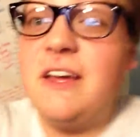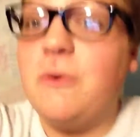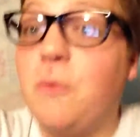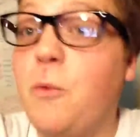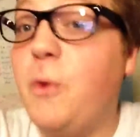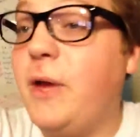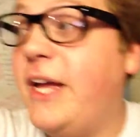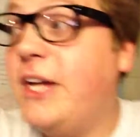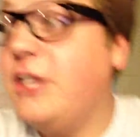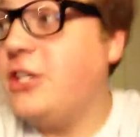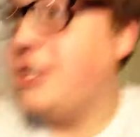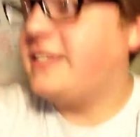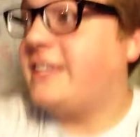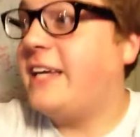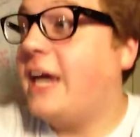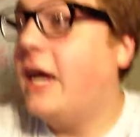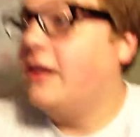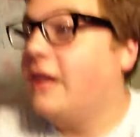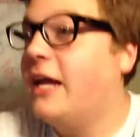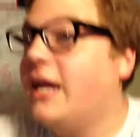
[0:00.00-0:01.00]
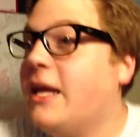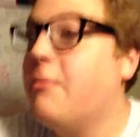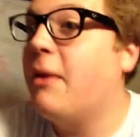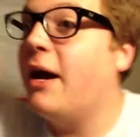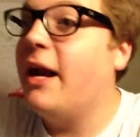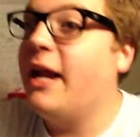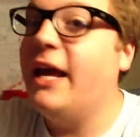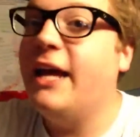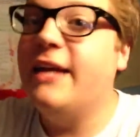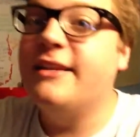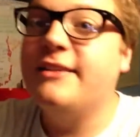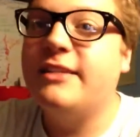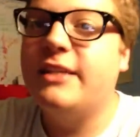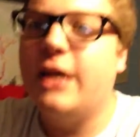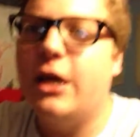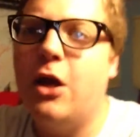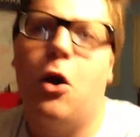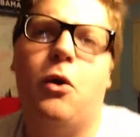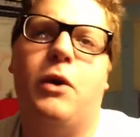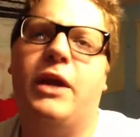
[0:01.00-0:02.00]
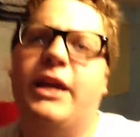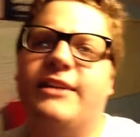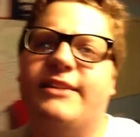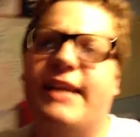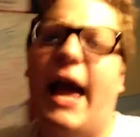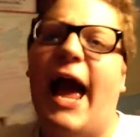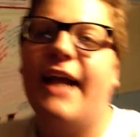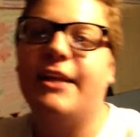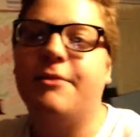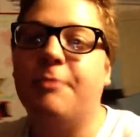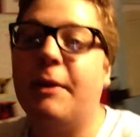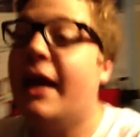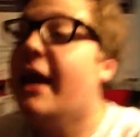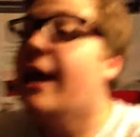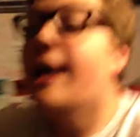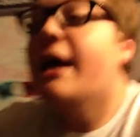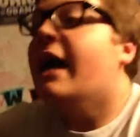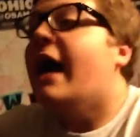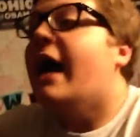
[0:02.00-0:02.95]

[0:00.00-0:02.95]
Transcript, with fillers: we can just kill anybody and say, oh, he attacked me.